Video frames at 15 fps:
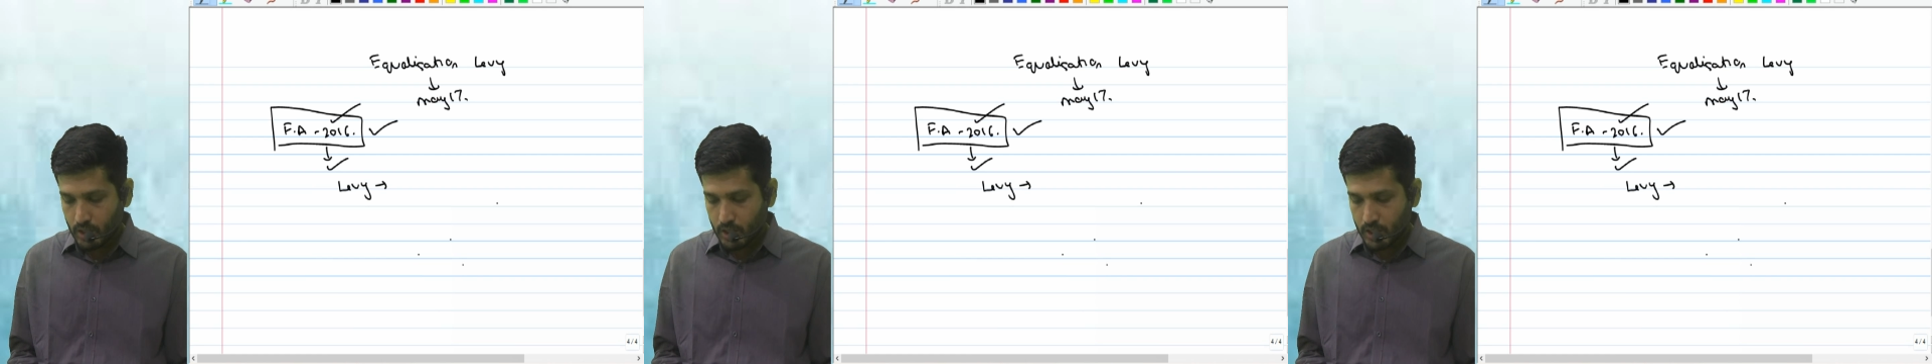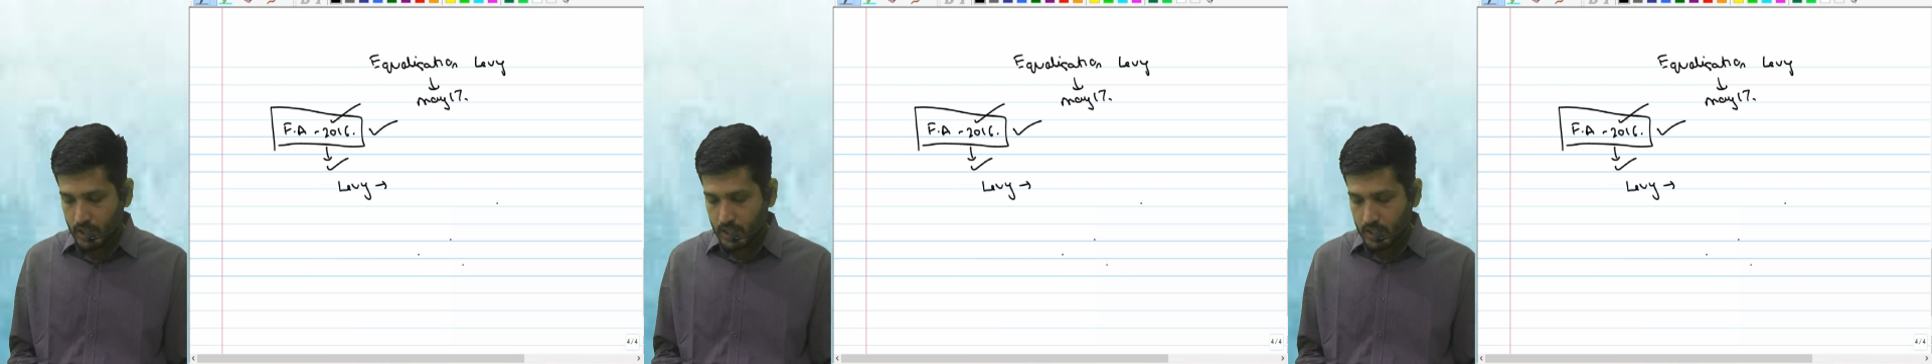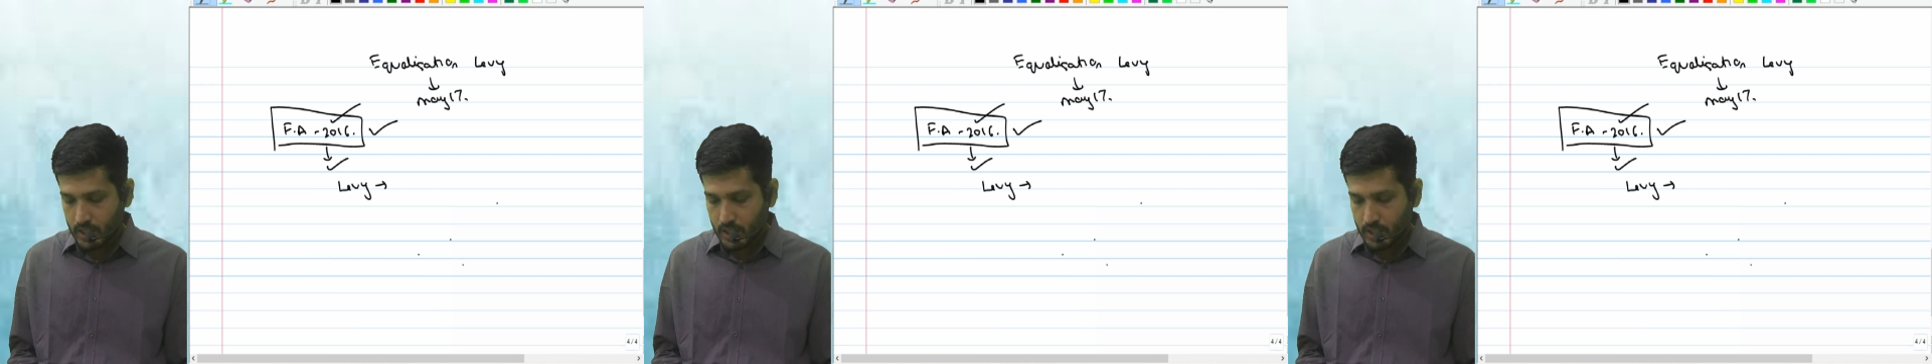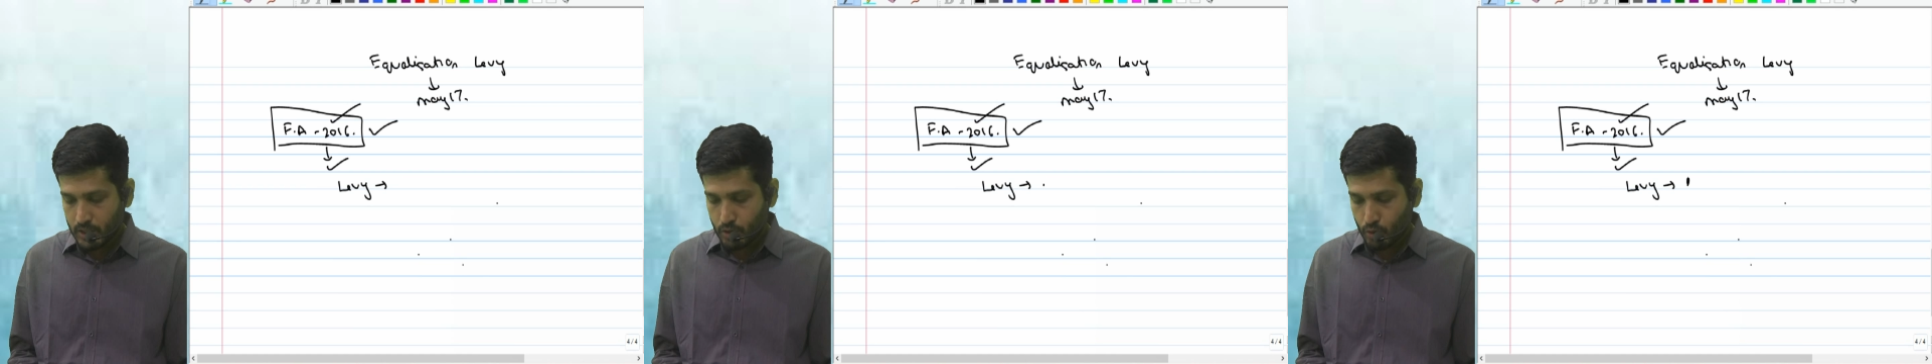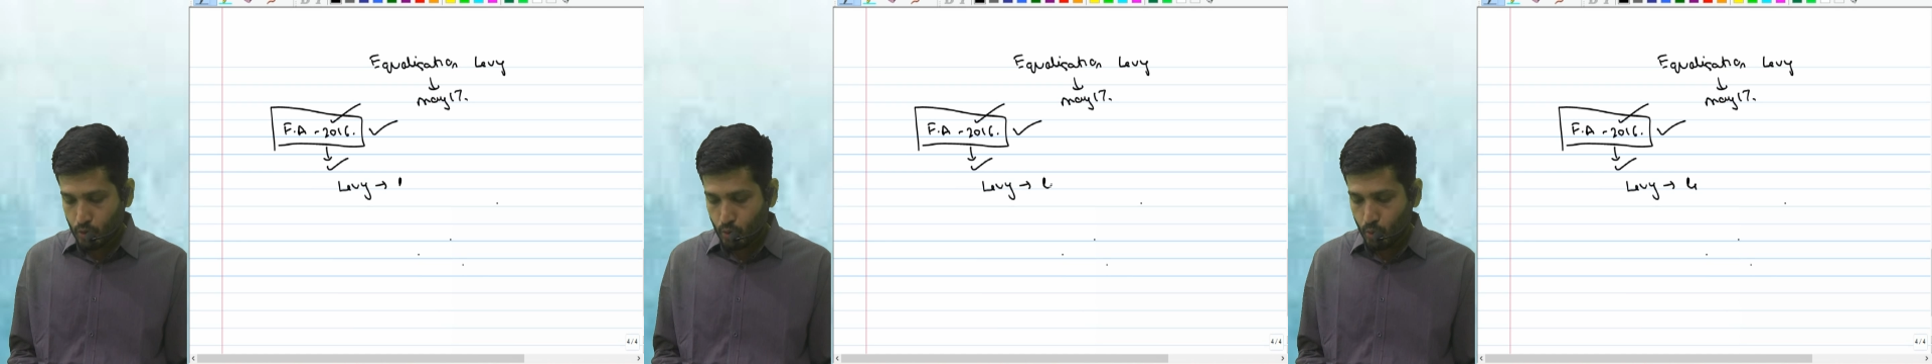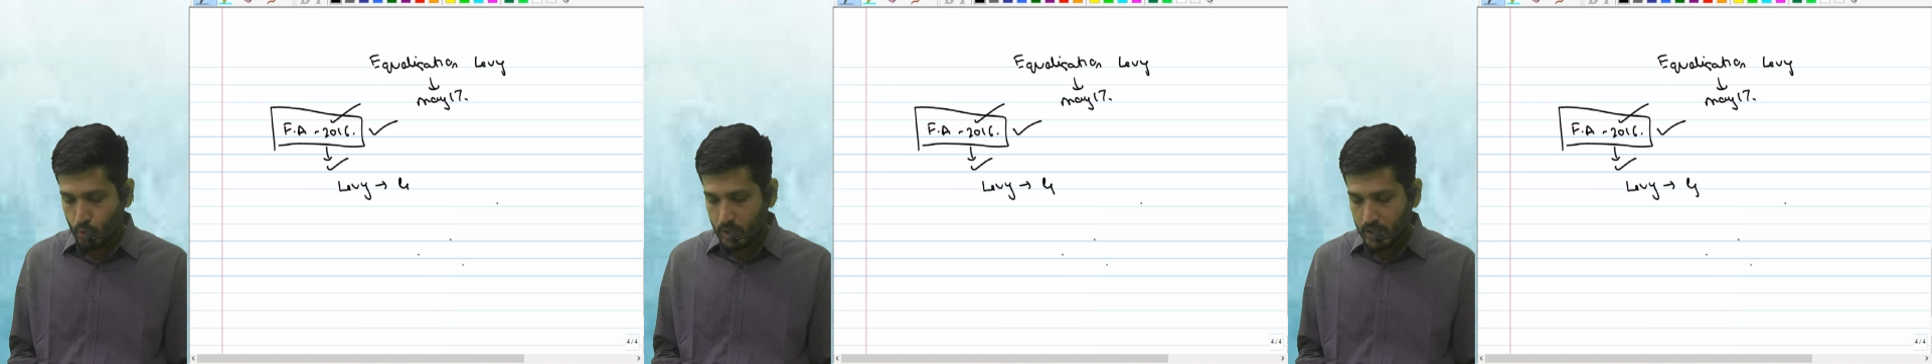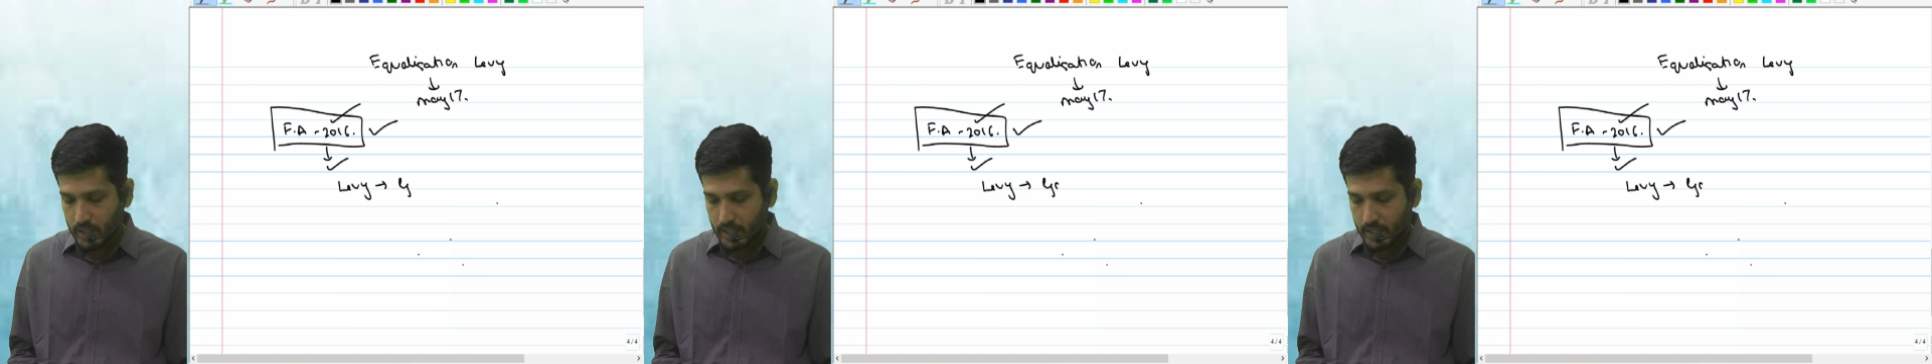it is Google